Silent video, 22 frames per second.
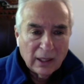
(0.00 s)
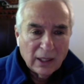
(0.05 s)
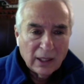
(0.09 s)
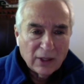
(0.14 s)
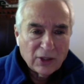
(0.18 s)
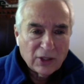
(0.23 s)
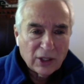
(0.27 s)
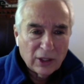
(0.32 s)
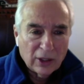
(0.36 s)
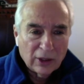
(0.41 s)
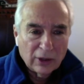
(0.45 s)

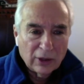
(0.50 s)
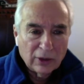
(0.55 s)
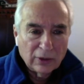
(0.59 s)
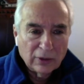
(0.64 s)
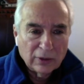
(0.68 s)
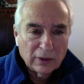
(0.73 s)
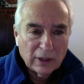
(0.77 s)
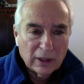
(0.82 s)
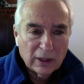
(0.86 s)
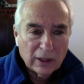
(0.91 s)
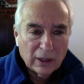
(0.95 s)
So,
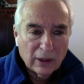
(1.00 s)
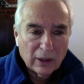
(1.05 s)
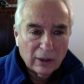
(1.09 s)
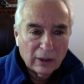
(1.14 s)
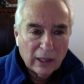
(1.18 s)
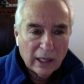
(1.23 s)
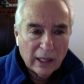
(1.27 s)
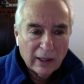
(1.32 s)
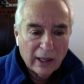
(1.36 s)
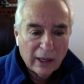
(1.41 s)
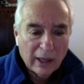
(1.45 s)

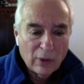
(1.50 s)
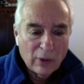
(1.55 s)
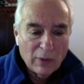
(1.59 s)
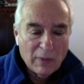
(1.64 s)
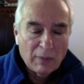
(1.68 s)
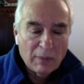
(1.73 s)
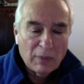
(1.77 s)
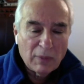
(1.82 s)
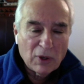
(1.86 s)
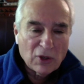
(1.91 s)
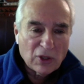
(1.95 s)
I
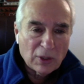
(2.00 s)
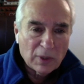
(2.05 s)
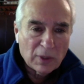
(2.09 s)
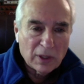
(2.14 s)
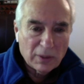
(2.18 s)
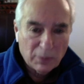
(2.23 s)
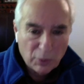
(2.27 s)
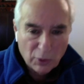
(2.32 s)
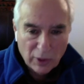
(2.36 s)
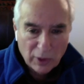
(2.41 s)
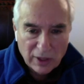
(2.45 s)
remember some of the
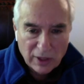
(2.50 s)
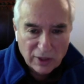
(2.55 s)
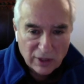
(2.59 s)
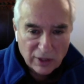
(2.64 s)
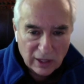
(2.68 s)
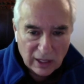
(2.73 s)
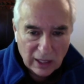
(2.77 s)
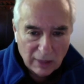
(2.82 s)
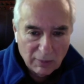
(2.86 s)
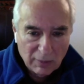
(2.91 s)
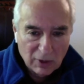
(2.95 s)
points that
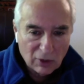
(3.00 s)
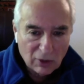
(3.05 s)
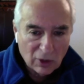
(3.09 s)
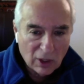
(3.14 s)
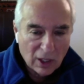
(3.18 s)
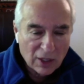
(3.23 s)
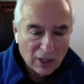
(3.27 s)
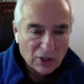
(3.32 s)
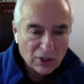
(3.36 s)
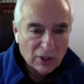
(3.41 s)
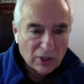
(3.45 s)
came
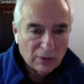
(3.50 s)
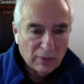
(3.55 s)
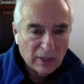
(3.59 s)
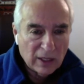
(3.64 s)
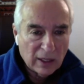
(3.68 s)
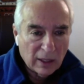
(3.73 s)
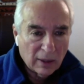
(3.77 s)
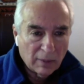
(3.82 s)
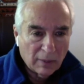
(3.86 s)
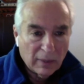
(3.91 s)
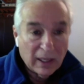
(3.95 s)
across to
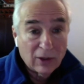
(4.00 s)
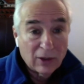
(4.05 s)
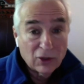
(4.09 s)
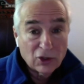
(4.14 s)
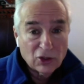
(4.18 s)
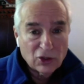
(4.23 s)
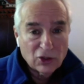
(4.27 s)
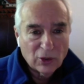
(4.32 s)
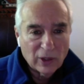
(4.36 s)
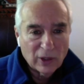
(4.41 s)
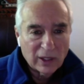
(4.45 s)
me about
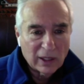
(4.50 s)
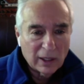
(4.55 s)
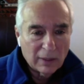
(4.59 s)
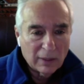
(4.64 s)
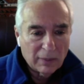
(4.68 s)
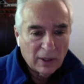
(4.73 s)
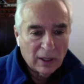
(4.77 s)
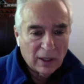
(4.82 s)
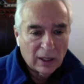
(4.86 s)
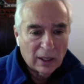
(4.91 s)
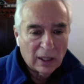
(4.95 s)
showing up
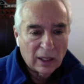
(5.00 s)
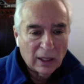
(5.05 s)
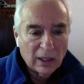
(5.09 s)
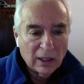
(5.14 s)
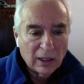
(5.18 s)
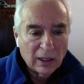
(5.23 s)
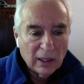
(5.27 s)
hard.